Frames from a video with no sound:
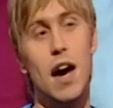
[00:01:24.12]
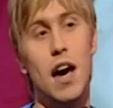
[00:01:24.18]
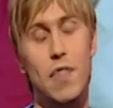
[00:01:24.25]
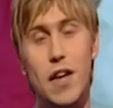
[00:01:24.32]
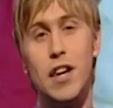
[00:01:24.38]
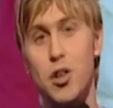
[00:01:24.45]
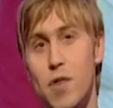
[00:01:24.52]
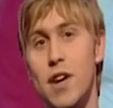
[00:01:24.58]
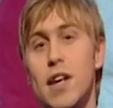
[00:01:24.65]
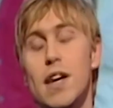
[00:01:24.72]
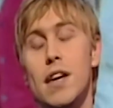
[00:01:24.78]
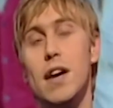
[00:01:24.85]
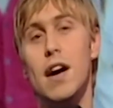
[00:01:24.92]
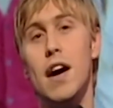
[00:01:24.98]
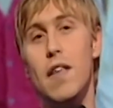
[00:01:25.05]
and then you're in
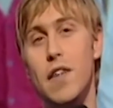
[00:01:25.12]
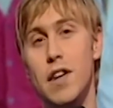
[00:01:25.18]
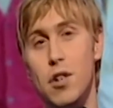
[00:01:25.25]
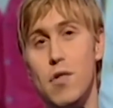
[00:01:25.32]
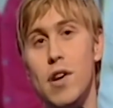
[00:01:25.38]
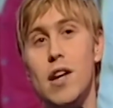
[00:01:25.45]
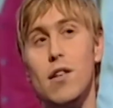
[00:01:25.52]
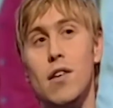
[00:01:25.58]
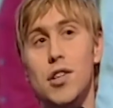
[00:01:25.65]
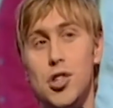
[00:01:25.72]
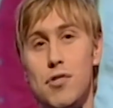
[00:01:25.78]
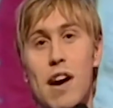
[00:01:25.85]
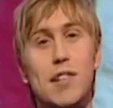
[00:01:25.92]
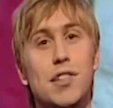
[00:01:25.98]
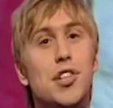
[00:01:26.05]
it, and then you
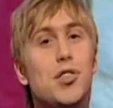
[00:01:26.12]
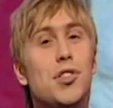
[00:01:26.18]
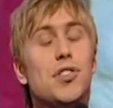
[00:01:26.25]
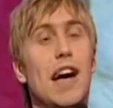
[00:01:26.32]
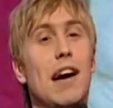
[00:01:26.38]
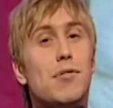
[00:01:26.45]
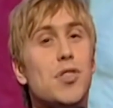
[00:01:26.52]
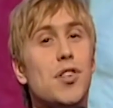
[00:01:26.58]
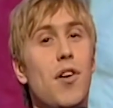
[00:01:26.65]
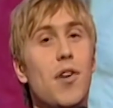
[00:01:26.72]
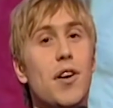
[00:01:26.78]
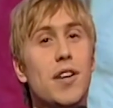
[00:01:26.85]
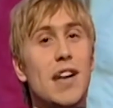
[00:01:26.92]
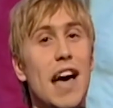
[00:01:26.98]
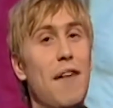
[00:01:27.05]
realise you're actually just
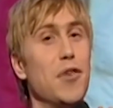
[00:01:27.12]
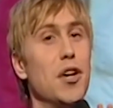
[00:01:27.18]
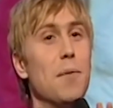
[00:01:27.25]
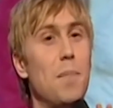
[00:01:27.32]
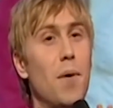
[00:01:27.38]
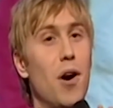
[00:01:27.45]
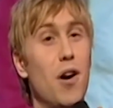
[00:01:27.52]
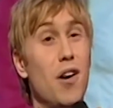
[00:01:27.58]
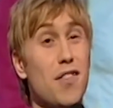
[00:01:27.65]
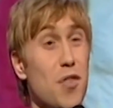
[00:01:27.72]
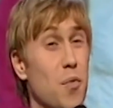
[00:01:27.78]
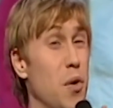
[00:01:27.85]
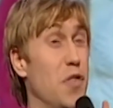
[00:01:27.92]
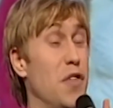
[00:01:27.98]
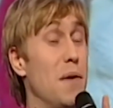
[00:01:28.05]
outside having a
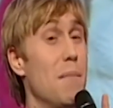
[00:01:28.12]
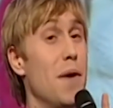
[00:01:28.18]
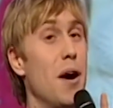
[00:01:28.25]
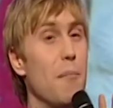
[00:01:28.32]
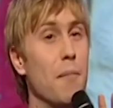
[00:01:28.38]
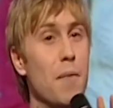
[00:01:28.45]
bath with your mum.